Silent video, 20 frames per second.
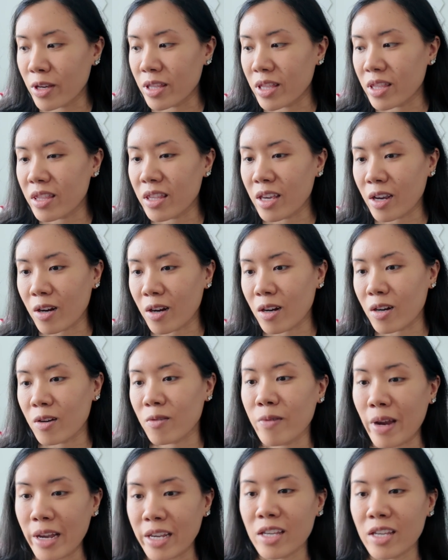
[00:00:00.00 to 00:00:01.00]
with their
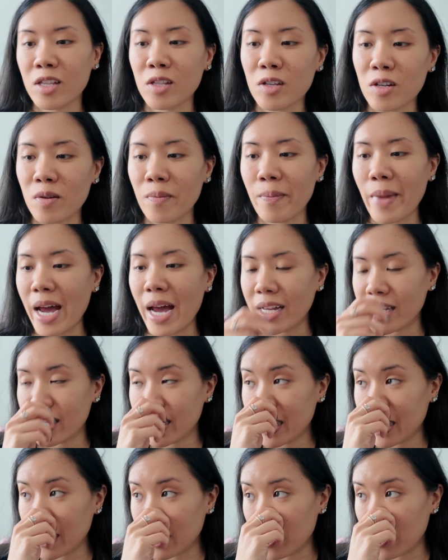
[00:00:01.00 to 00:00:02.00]
regular matte
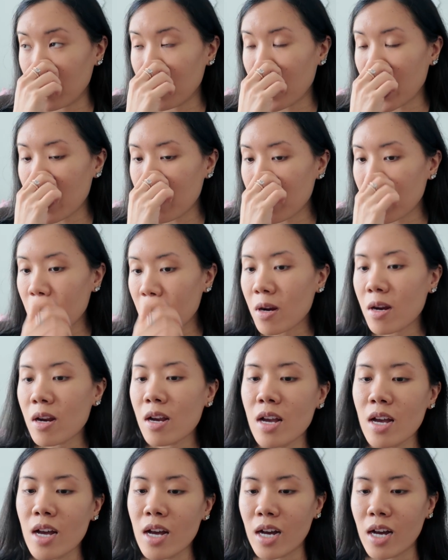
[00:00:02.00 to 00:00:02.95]
sticker paper,